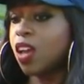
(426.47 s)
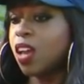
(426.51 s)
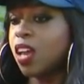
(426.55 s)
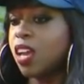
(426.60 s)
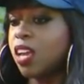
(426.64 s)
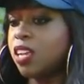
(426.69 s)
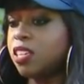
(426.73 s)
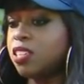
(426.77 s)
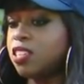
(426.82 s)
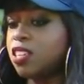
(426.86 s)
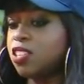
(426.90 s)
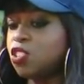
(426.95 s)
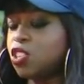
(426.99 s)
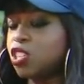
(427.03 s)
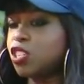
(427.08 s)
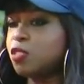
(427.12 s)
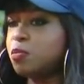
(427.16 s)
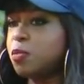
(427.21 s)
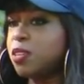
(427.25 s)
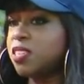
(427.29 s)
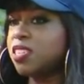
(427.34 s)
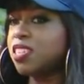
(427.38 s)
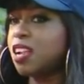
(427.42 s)
It
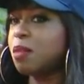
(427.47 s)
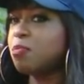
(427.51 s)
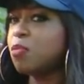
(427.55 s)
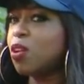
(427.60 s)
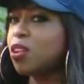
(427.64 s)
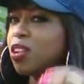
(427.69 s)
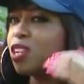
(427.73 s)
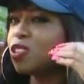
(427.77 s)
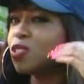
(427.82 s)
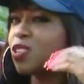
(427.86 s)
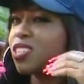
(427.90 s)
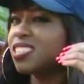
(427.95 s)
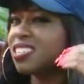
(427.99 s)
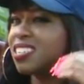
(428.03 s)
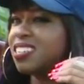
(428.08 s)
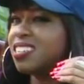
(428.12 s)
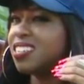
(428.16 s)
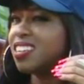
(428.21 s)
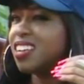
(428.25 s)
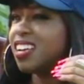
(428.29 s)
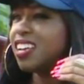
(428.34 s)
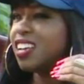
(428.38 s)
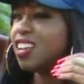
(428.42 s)
just means that I'm not interested
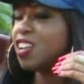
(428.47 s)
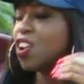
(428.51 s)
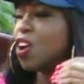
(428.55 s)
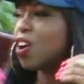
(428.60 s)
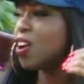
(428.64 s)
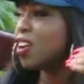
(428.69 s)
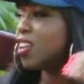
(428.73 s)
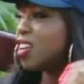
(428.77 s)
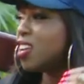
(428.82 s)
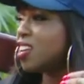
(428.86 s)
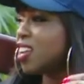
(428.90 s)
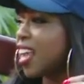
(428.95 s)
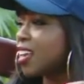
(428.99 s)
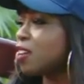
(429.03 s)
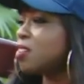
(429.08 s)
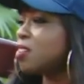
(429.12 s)
in learning. Like,